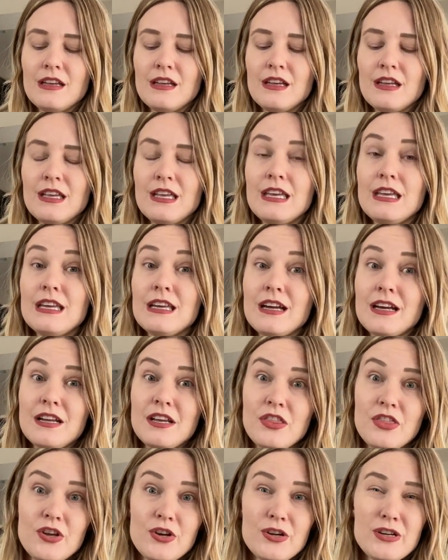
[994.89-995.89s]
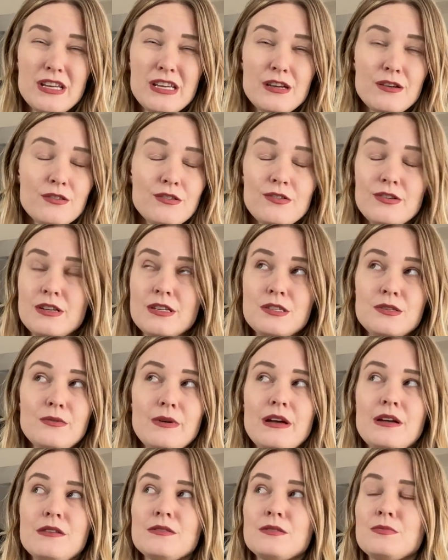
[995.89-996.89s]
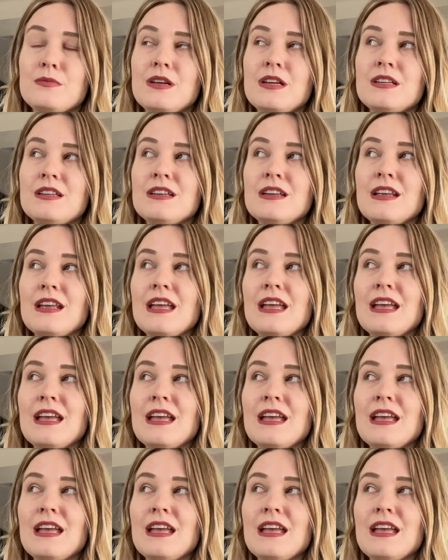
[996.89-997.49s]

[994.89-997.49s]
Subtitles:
he got a 30 or 32-ounce one,